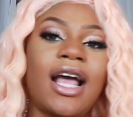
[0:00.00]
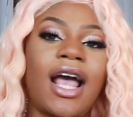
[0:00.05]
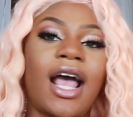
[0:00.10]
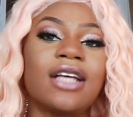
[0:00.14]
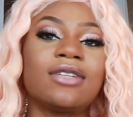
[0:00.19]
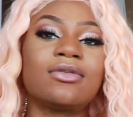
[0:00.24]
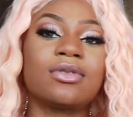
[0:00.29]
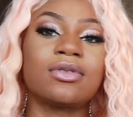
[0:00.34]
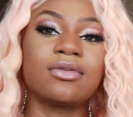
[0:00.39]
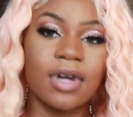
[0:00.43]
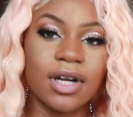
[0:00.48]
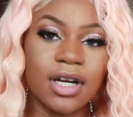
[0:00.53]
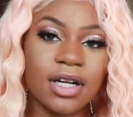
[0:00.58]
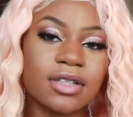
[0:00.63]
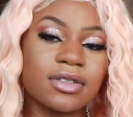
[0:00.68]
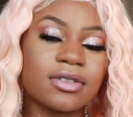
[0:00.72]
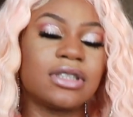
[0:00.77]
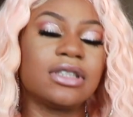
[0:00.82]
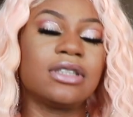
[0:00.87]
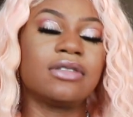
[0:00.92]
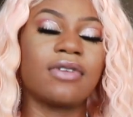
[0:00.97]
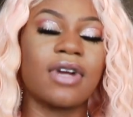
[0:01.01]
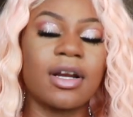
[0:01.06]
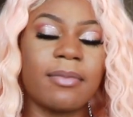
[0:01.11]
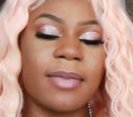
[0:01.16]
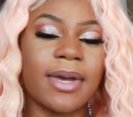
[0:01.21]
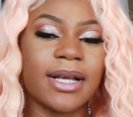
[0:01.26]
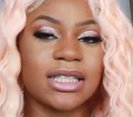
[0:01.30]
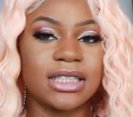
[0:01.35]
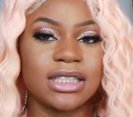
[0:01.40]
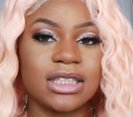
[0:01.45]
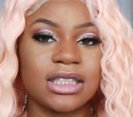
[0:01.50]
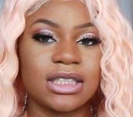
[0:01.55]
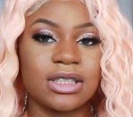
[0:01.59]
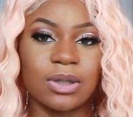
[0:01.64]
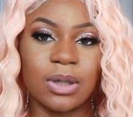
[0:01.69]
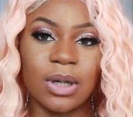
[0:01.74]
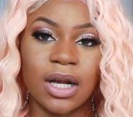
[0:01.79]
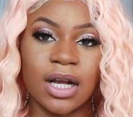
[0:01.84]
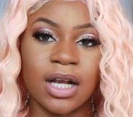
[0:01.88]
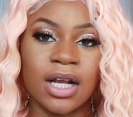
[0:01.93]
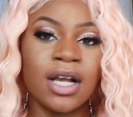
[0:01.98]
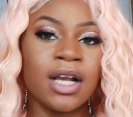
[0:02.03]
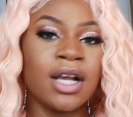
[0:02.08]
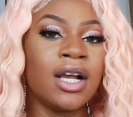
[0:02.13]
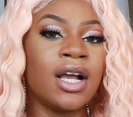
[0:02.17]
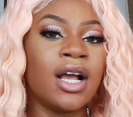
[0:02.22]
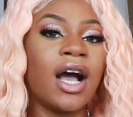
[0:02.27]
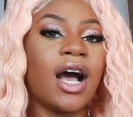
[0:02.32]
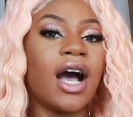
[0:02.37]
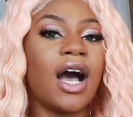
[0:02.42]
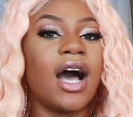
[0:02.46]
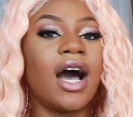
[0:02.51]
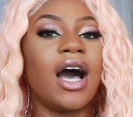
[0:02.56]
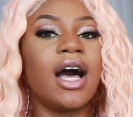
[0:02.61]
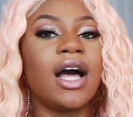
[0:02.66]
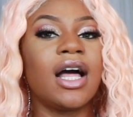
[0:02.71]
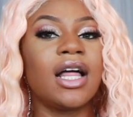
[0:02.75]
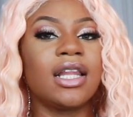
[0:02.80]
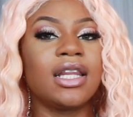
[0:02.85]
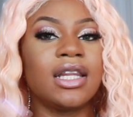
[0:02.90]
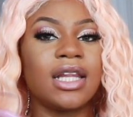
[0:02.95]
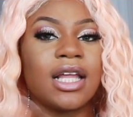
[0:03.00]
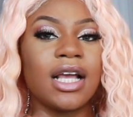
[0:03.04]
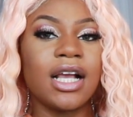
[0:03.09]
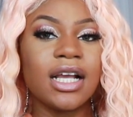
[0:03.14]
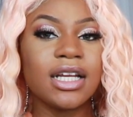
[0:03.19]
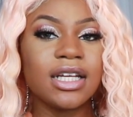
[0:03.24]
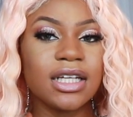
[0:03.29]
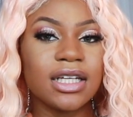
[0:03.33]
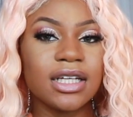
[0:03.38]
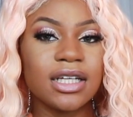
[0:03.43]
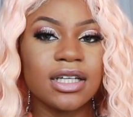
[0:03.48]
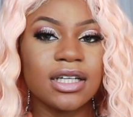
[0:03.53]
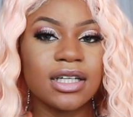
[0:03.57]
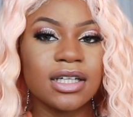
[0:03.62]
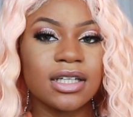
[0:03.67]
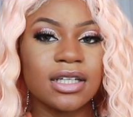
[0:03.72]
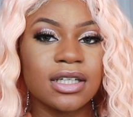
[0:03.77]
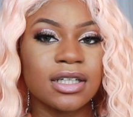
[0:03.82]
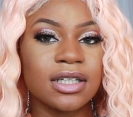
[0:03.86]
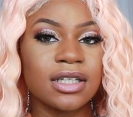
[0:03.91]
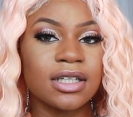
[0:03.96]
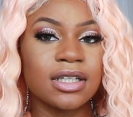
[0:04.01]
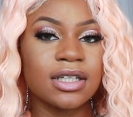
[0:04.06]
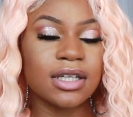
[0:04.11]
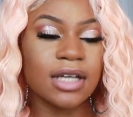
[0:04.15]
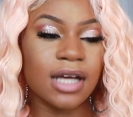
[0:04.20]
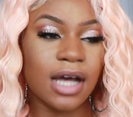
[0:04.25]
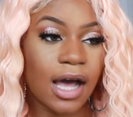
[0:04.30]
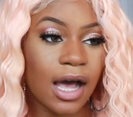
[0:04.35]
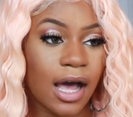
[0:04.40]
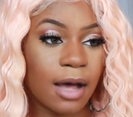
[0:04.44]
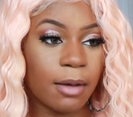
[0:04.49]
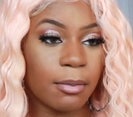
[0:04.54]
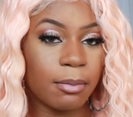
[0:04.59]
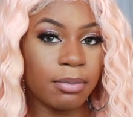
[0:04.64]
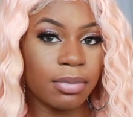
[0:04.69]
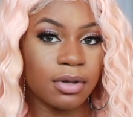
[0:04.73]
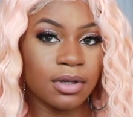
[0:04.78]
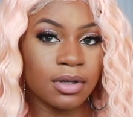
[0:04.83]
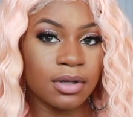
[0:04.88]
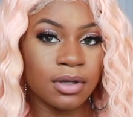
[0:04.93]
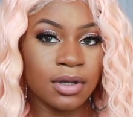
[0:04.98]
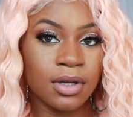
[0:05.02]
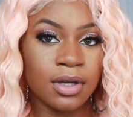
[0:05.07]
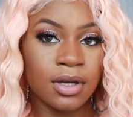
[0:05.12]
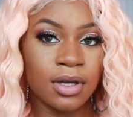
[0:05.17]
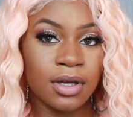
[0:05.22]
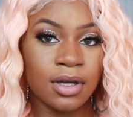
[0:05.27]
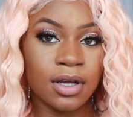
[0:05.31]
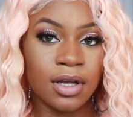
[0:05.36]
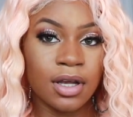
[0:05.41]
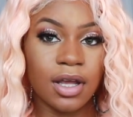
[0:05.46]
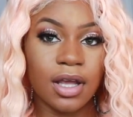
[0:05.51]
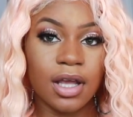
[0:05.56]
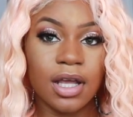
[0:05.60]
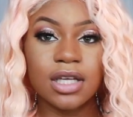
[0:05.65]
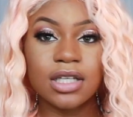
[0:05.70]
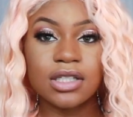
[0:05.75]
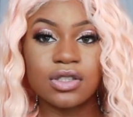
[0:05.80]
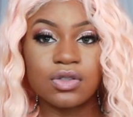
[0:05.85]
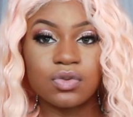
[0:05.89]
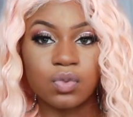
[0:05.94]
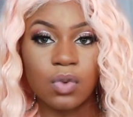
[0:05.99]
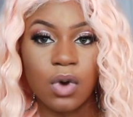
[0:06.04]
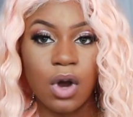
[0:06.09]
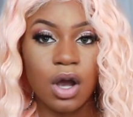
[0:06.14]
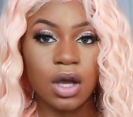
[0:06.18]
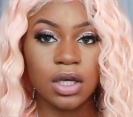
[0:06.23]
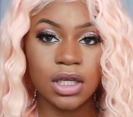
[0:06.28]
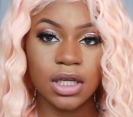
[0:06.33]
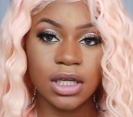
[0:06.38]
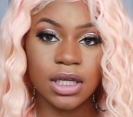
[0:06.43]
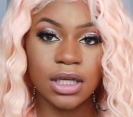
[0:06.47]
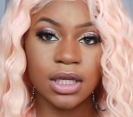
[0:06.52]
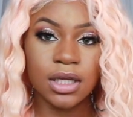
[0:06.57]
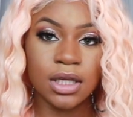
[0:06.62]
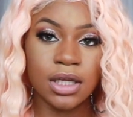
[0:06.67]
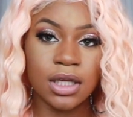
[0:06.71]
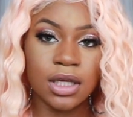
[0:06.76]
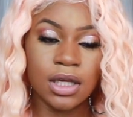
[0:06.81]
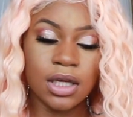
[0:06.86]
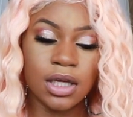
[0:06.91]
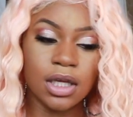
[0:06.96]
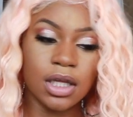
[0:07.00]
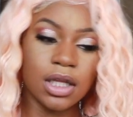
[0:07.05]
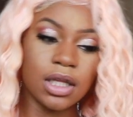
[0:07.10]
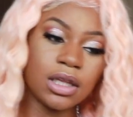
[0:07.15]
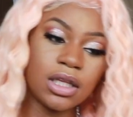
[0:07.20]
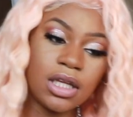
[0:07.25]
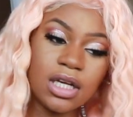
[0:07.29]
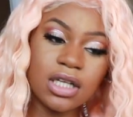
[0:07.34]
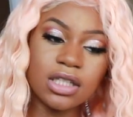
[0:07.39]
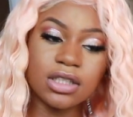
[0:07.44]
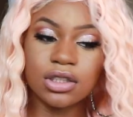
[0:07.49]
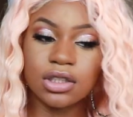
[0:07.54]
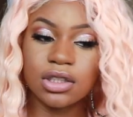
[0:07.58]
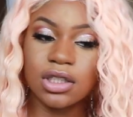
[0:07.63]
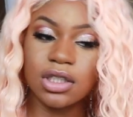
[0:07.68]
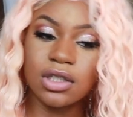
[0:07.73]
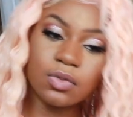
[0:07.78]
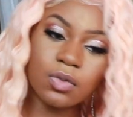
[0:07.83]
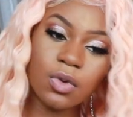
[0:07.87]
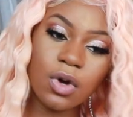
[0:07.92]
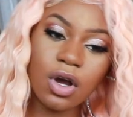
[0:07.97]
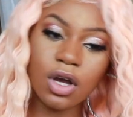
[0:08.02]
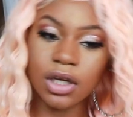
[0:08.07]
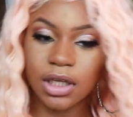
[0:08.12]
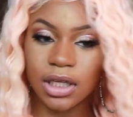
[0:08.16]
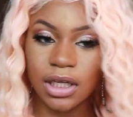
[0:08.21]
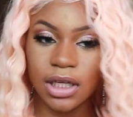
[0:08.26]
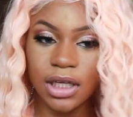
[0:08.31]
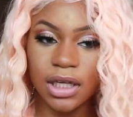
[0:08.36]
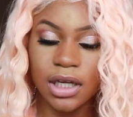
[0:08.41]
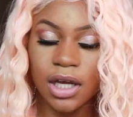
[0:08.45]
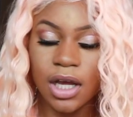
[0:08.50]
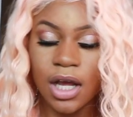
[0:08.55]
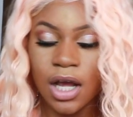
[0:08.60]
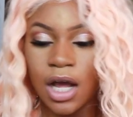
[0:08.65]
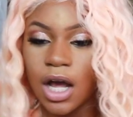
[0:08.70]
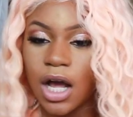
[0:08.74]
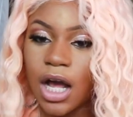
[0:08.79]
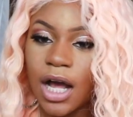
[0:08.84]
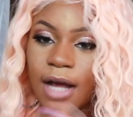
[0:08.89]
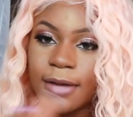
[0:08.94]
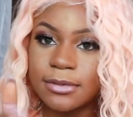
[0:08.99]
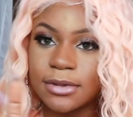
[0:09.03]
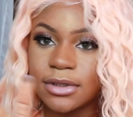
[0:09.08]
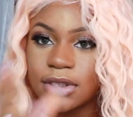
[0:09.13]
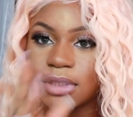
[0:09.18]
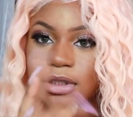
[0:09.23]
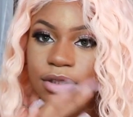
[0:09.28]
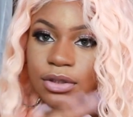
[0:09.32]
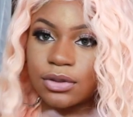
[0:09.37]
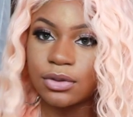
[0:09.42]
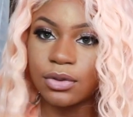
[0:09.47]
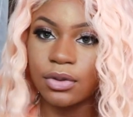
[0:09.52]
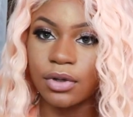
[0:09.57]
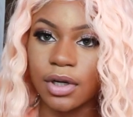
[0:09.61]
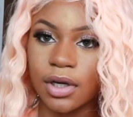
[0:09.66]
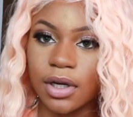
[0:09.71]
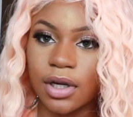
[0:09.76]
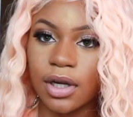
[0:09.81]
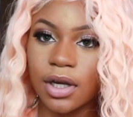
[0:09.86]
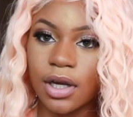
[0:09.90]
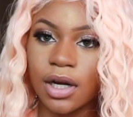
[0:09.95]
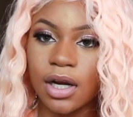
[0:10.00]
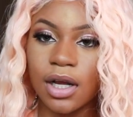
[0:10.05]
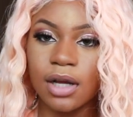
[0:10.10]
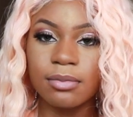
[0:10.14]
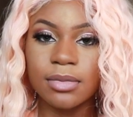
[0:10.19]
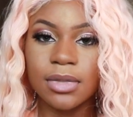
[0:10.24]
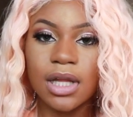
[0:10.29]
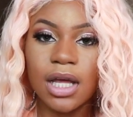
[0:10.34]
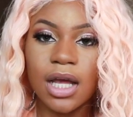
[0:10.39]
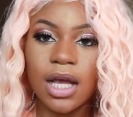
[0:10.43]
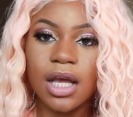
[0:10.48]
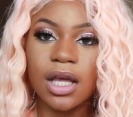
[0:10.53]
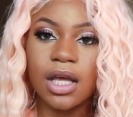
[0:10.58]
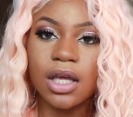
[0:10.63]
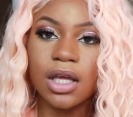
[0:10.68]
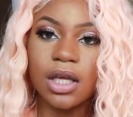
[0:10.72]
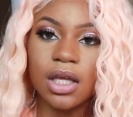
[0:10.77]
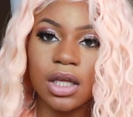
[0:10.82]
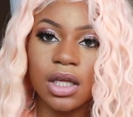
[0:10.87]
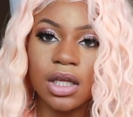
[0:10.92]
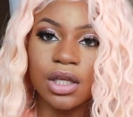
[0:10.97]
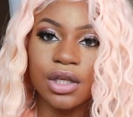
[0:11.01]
as we're running, still running back to the store, a lady cop is walking, leisurely walking up to the store. And I'm like